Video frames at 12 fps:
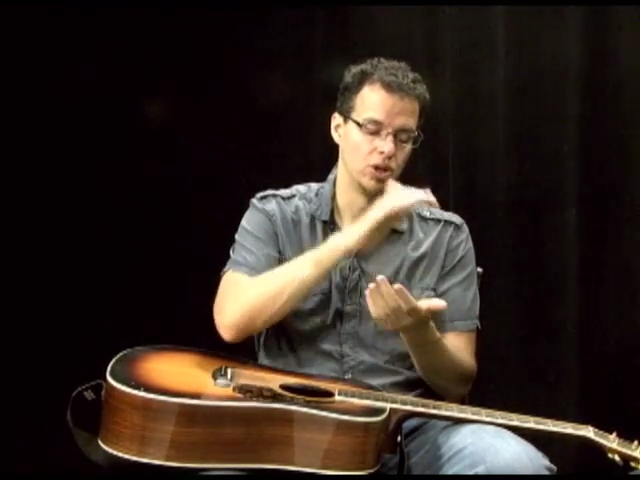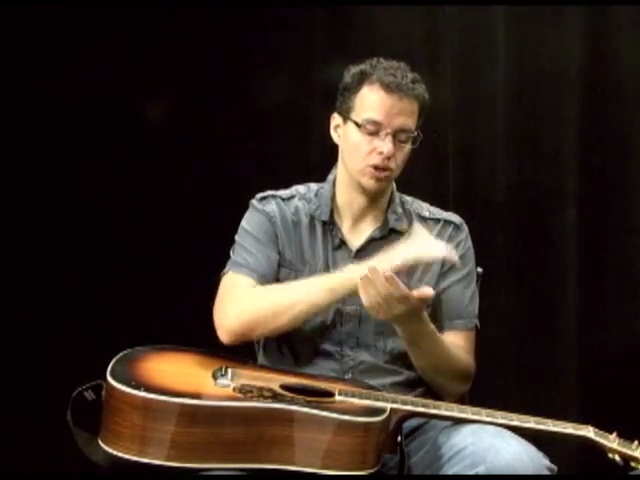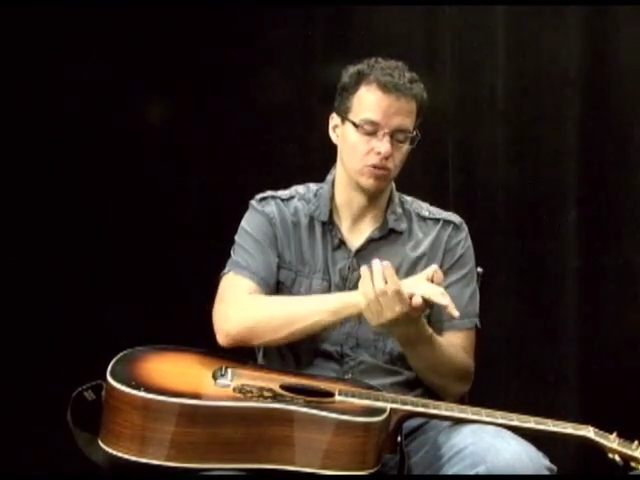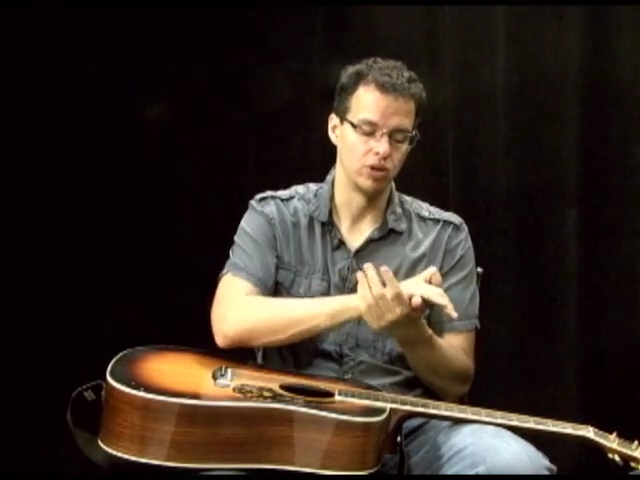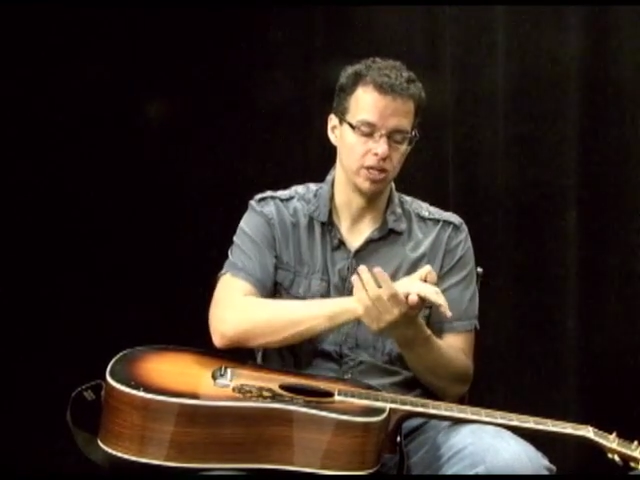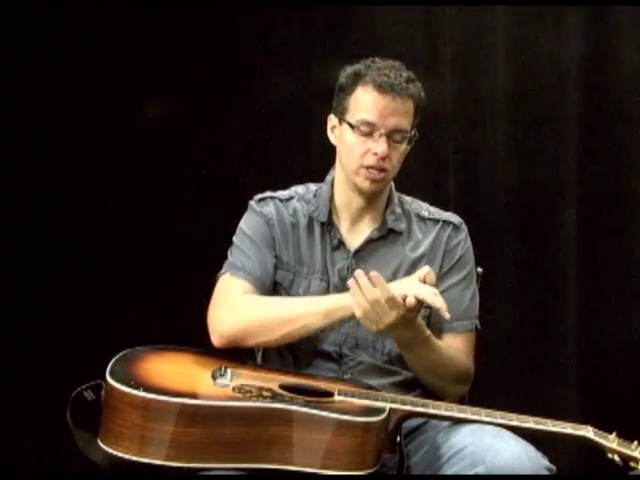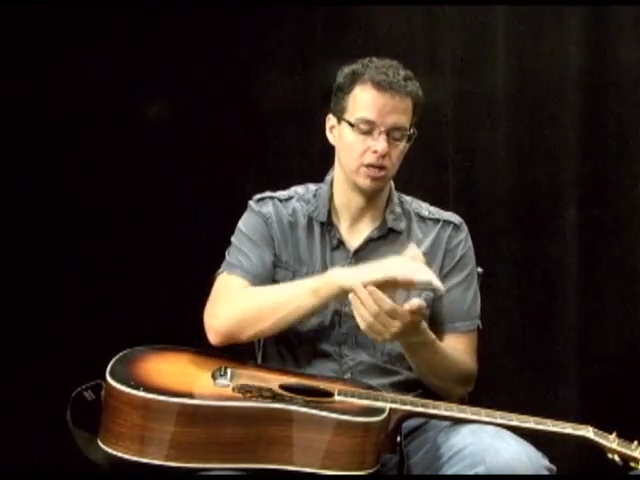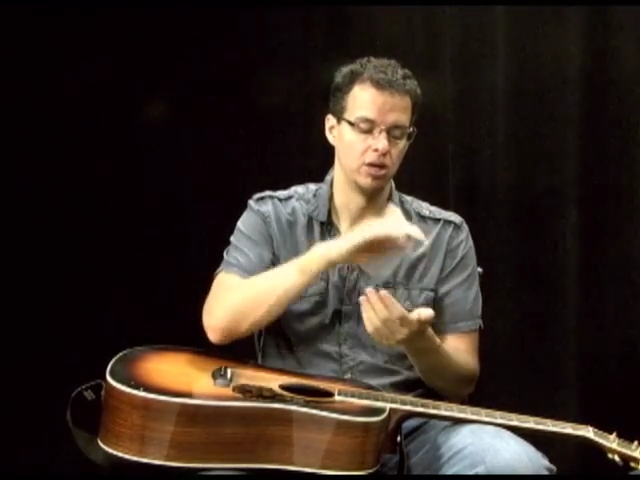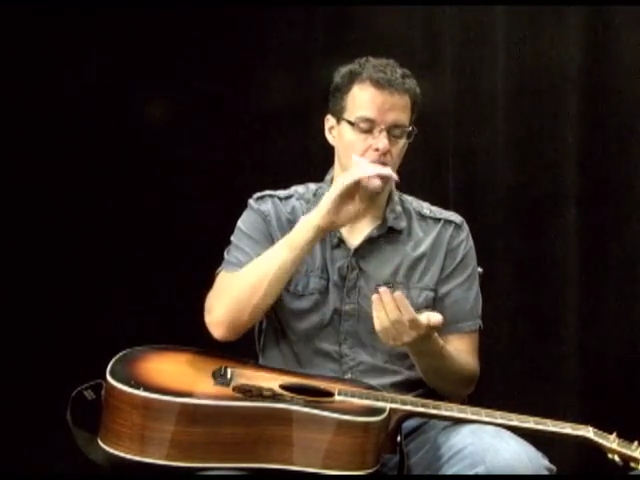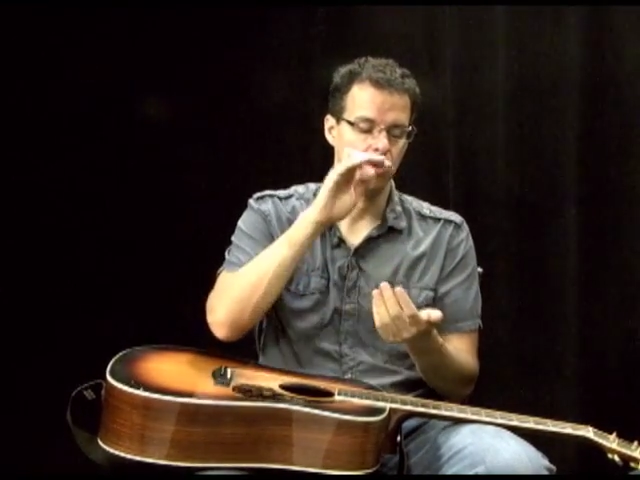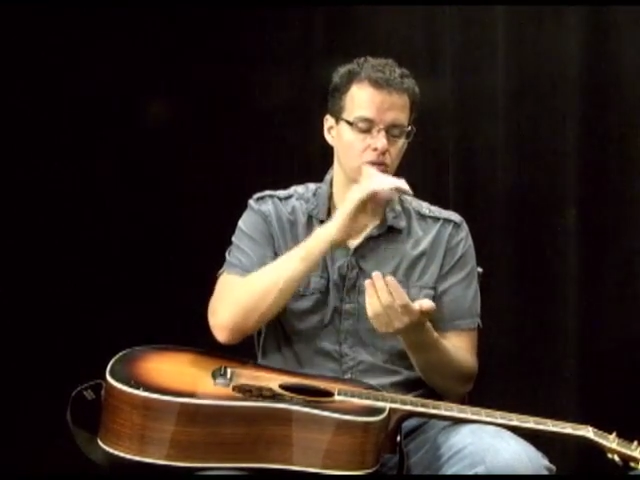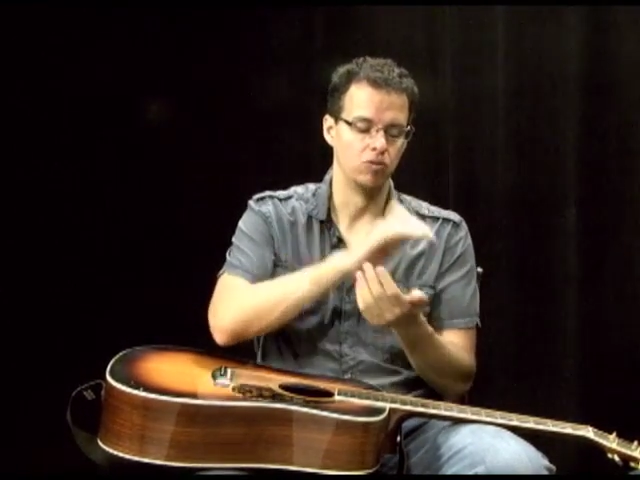3,
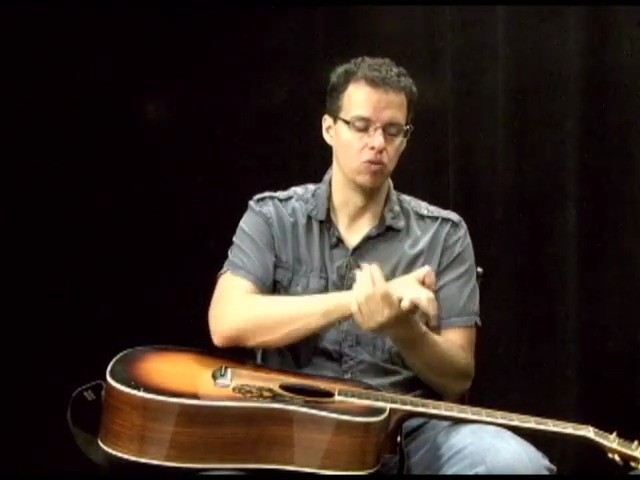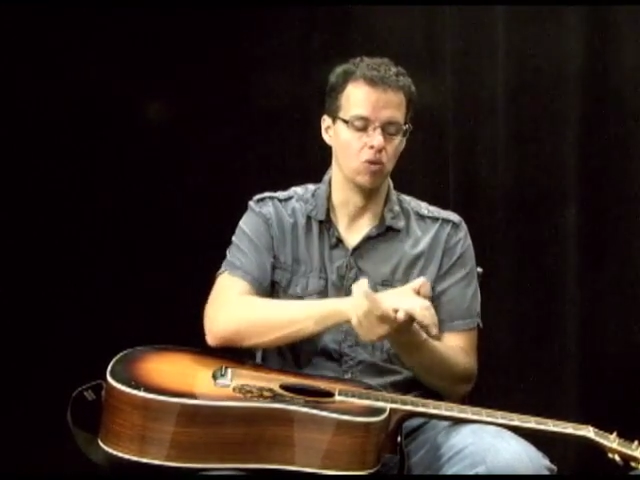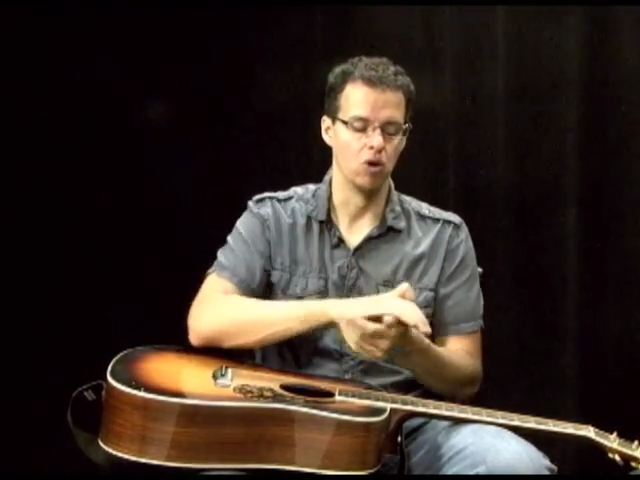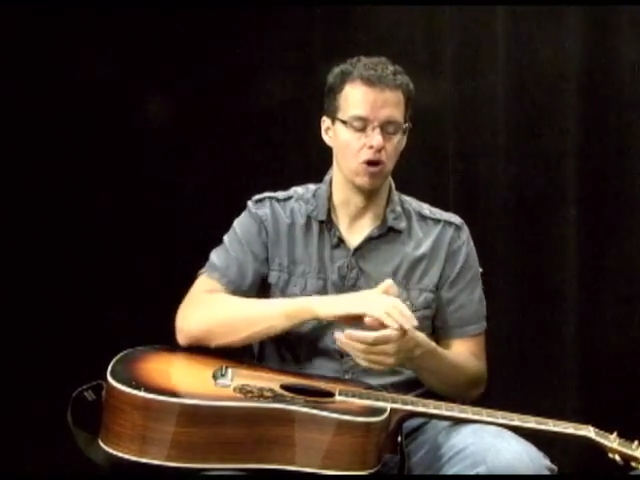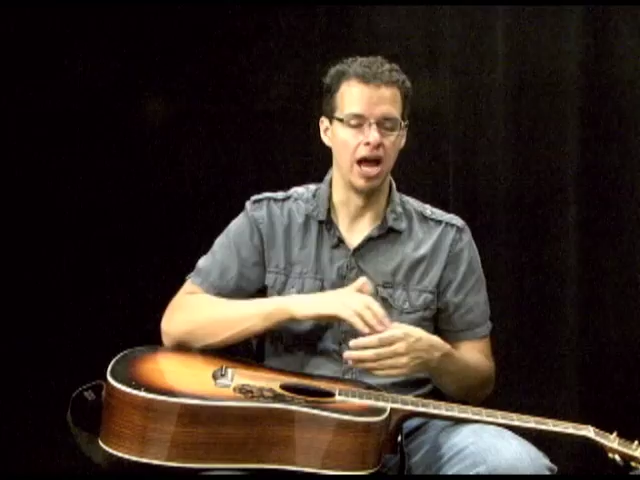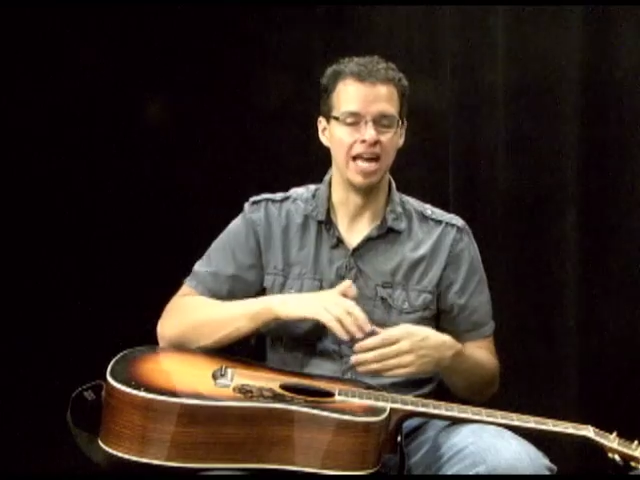4.